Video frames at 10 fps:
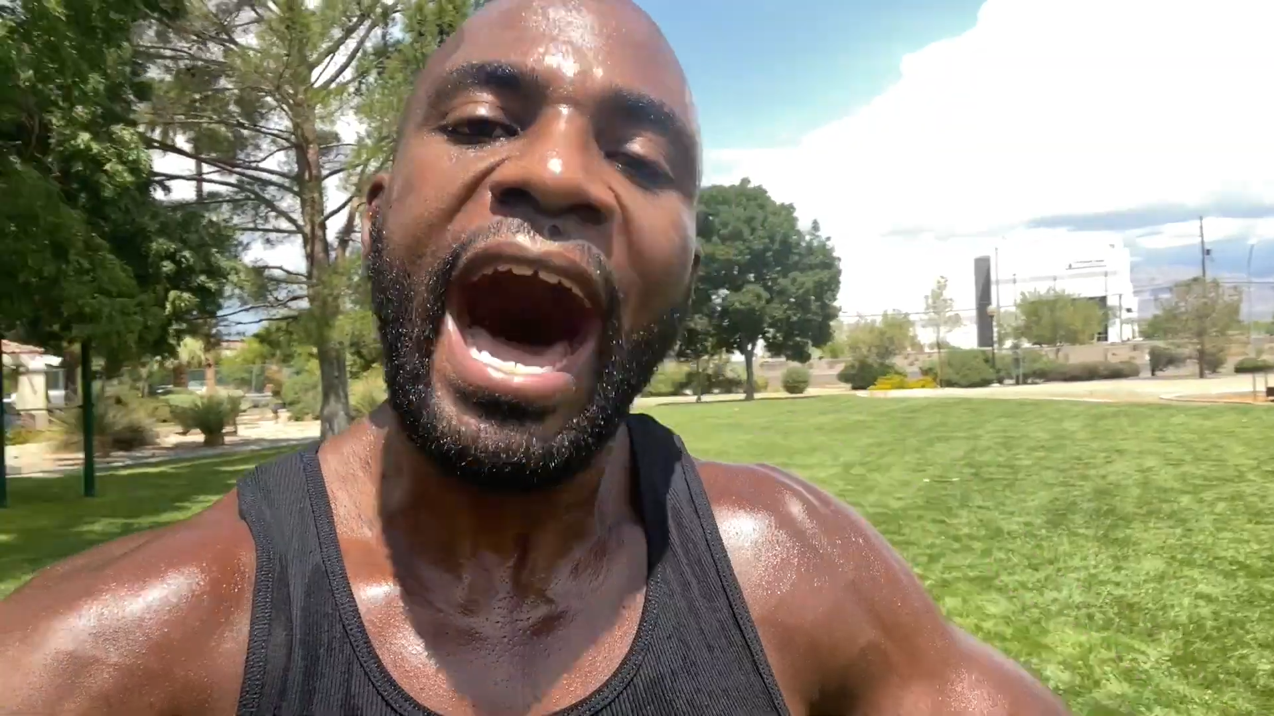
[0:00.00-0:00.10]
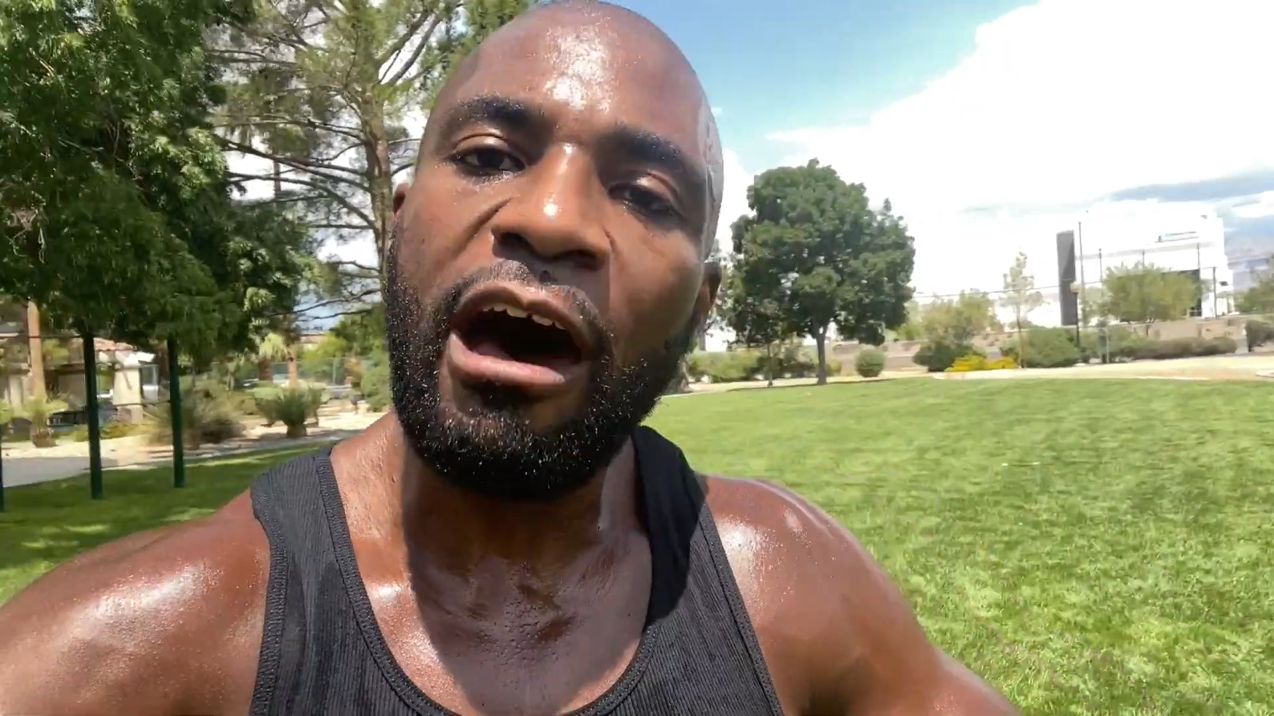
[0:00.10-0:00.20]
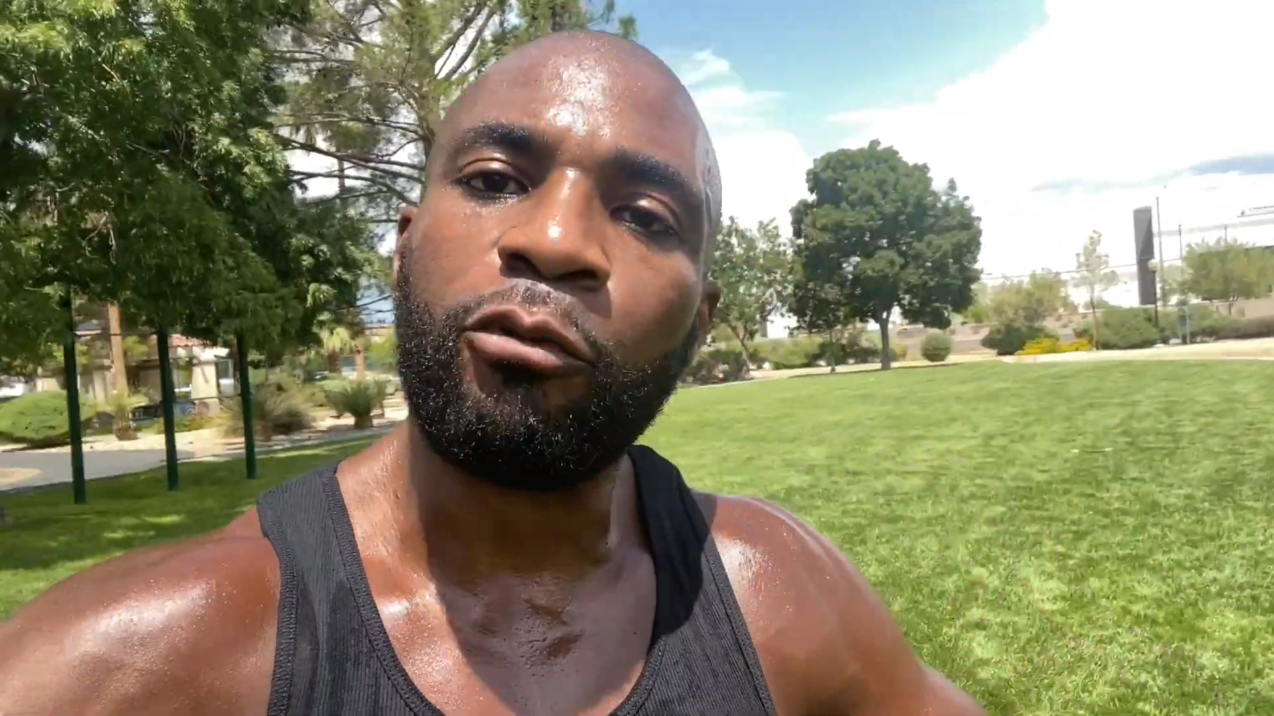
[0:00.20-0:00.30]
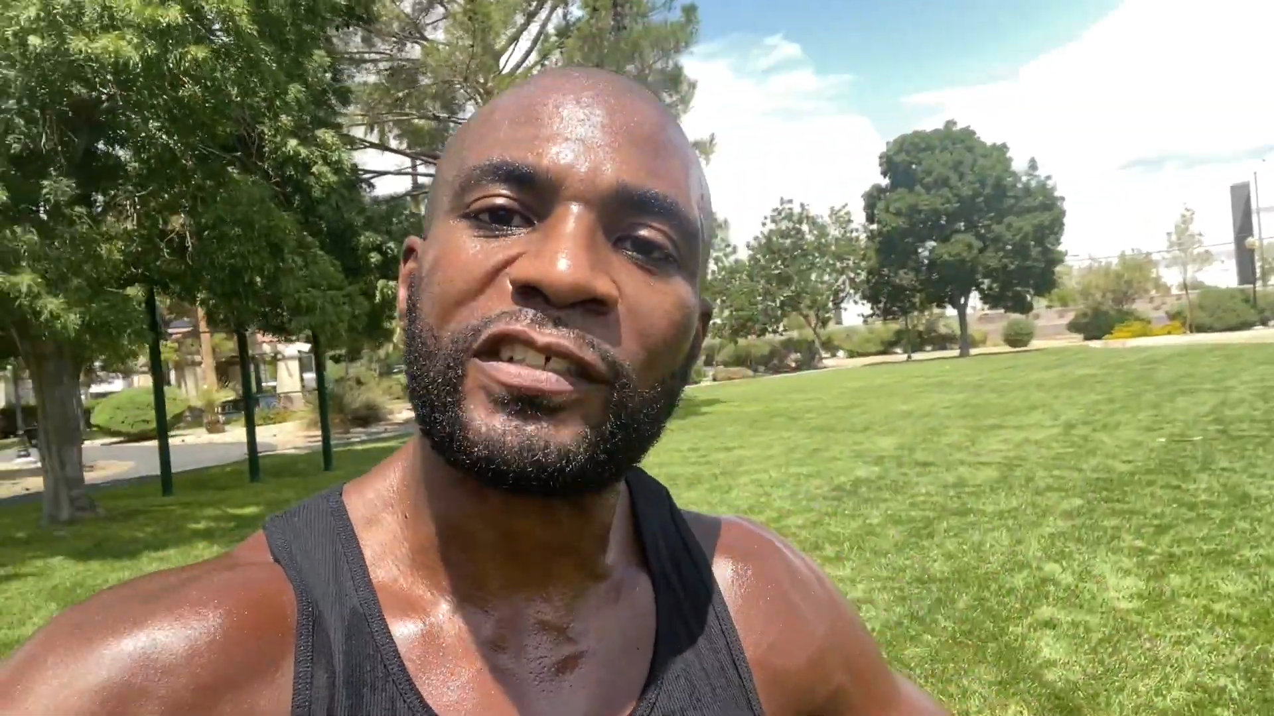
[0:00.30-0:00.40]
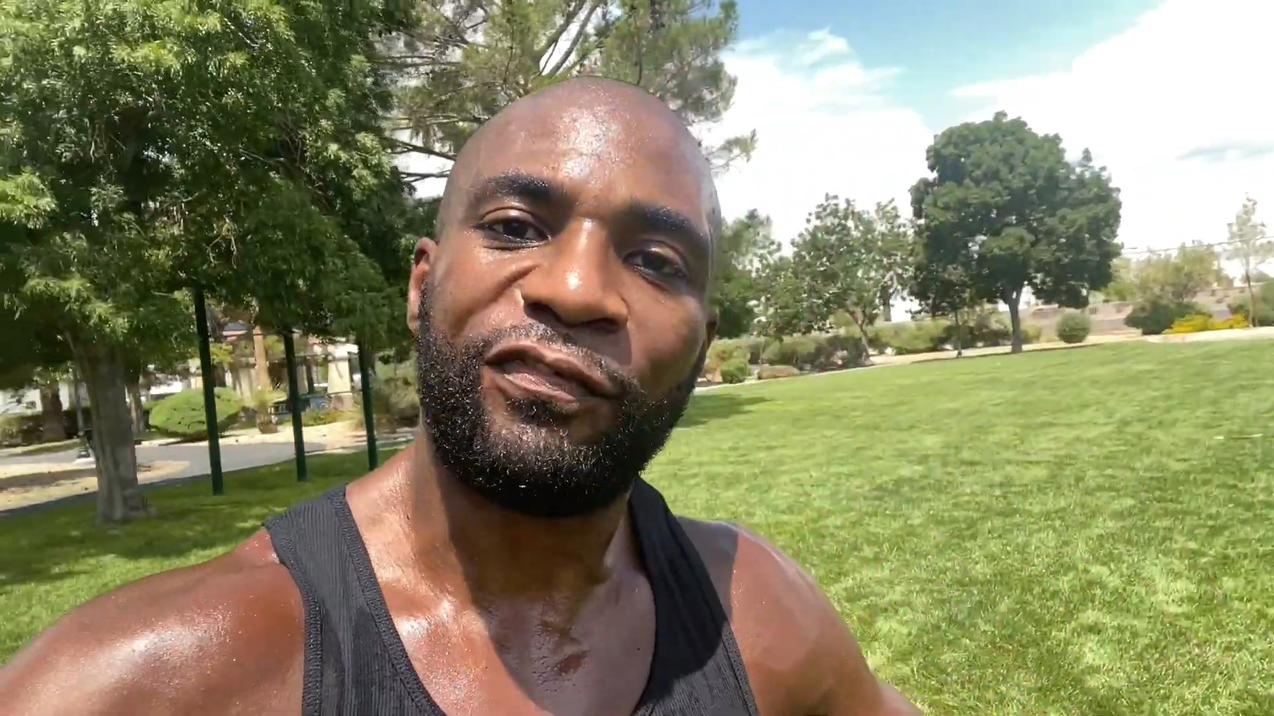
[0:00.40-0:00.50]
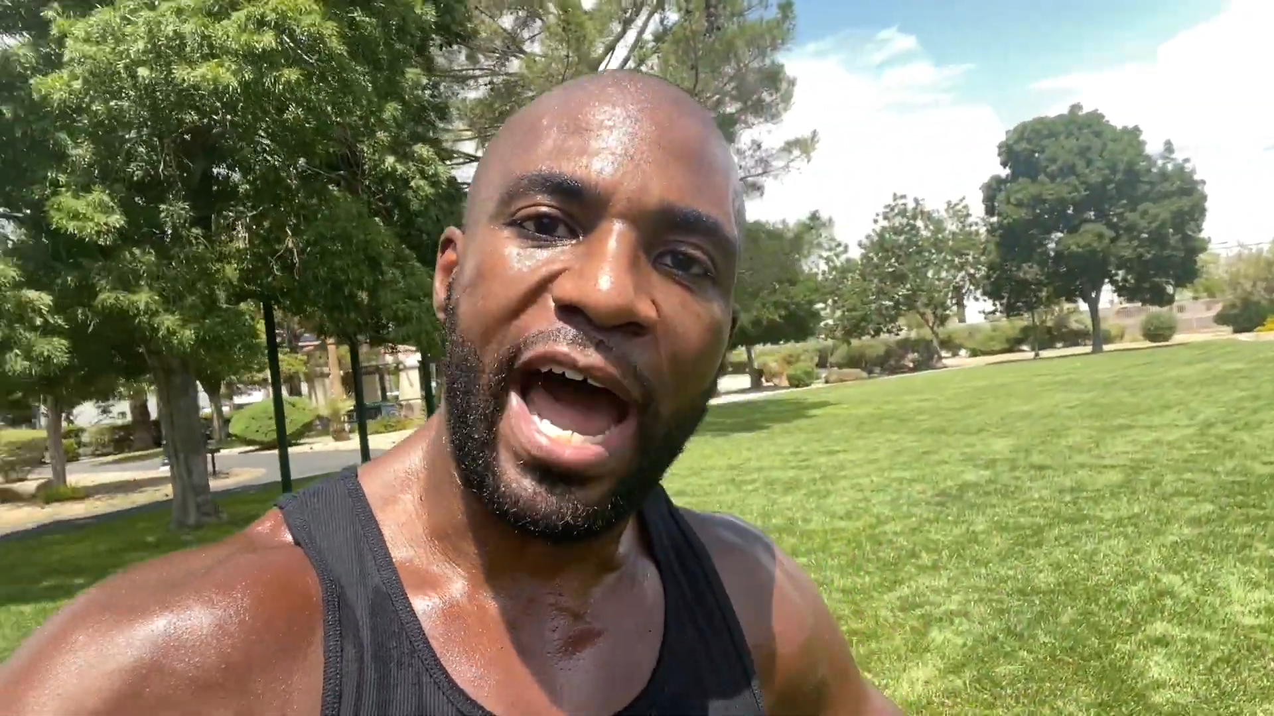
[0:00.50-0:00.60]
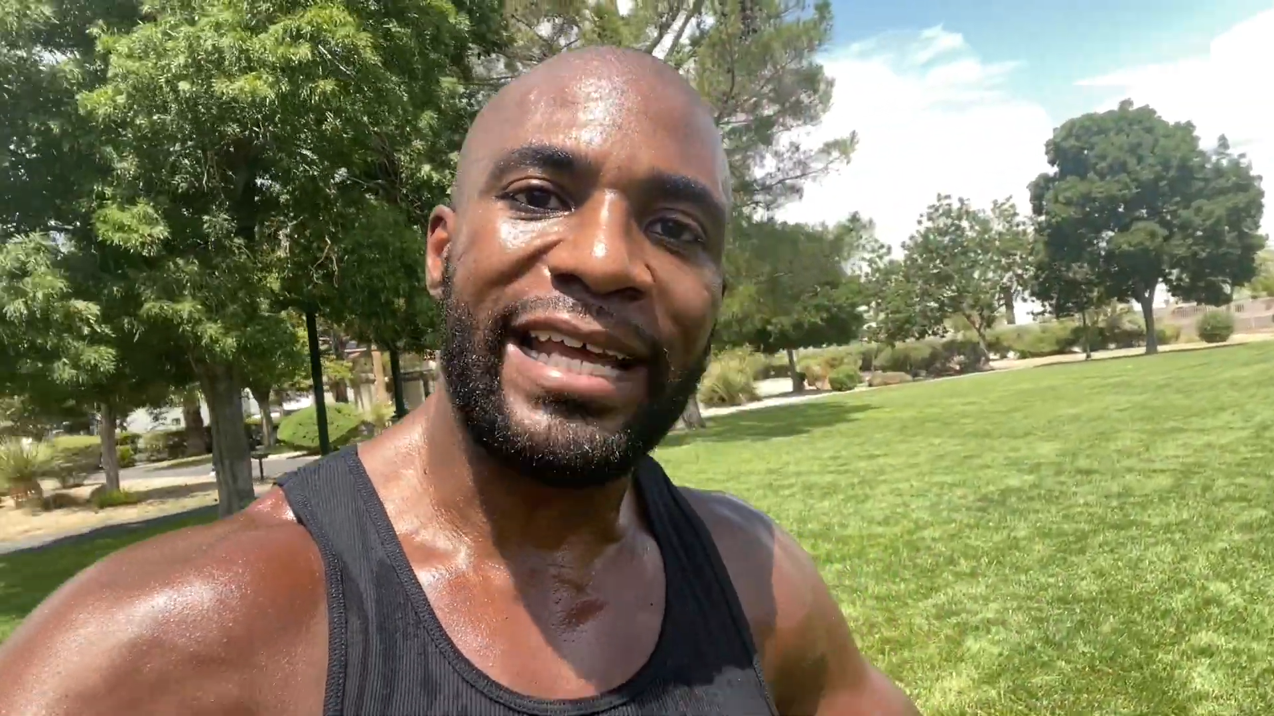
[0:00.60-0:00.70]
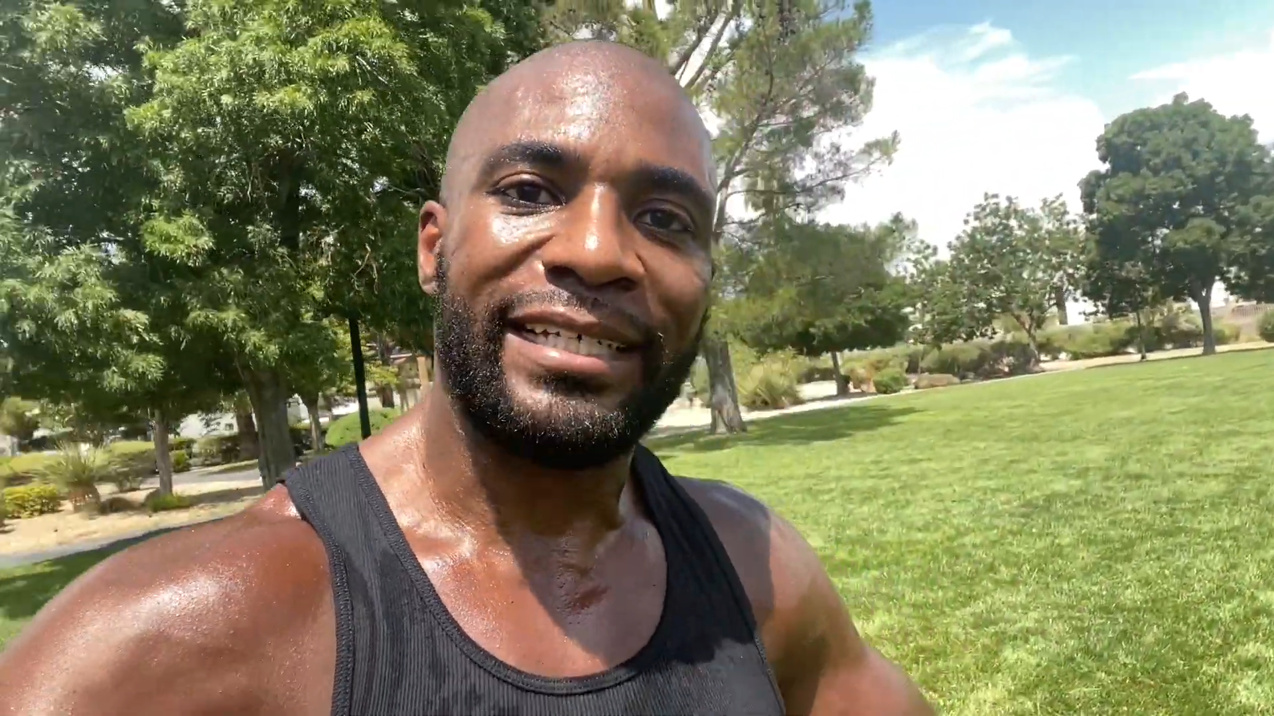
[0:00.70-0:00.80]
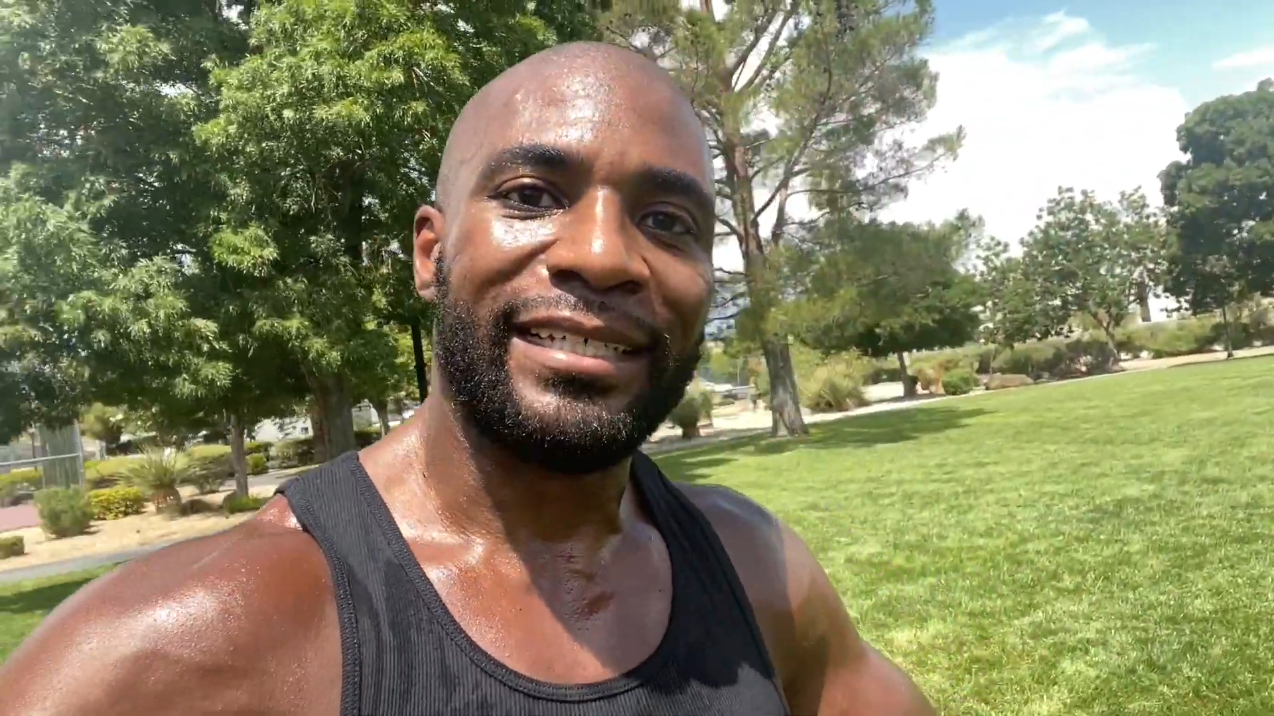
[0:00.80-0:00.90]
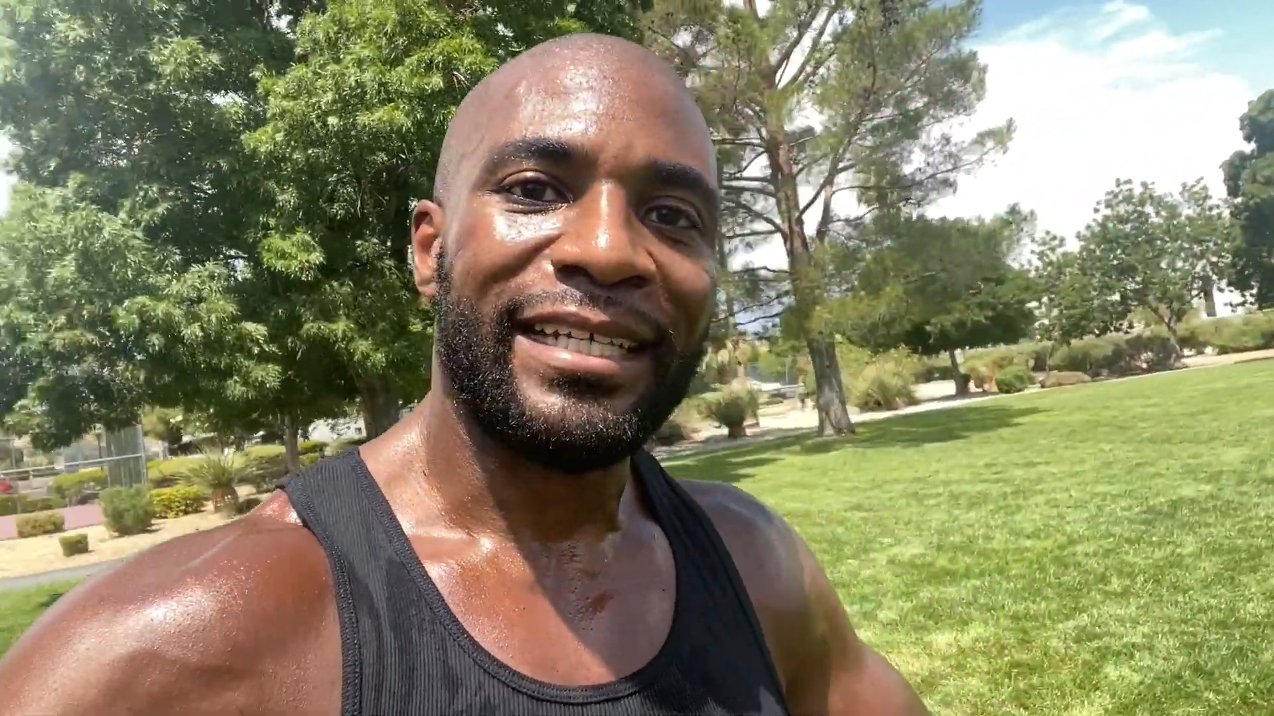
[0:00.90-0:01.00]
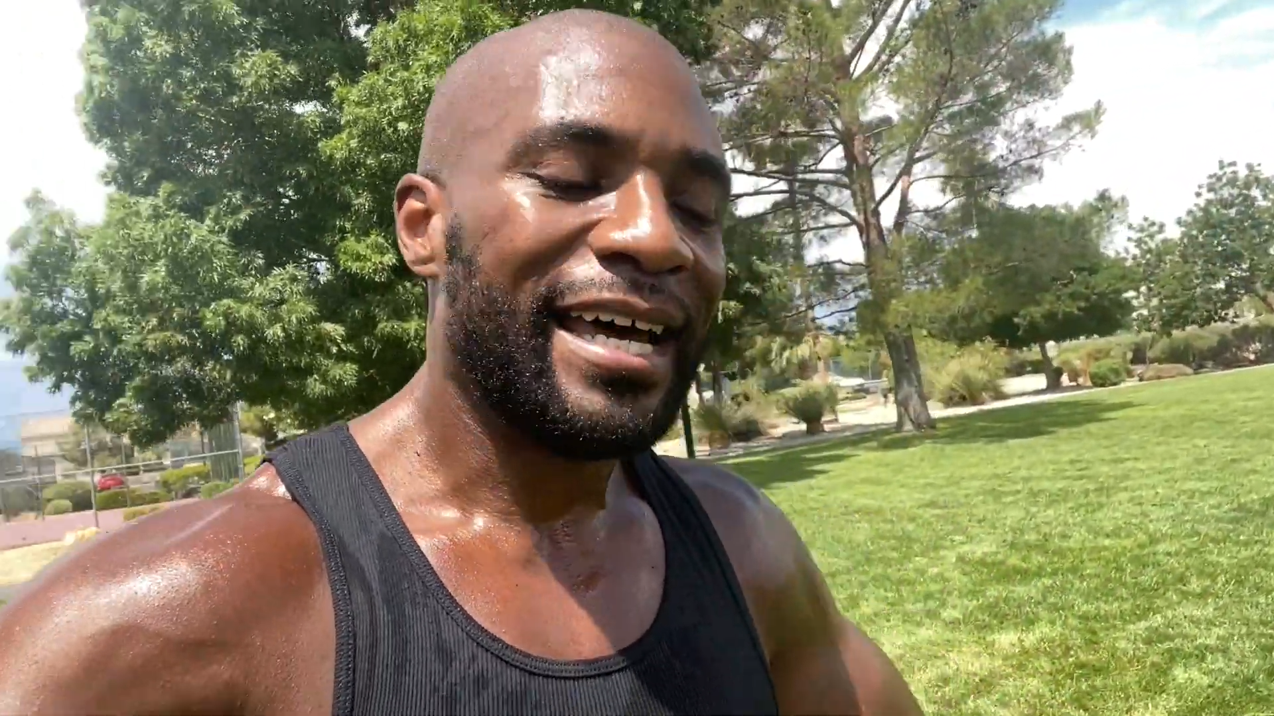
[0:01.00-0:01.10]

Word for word: I was fighting,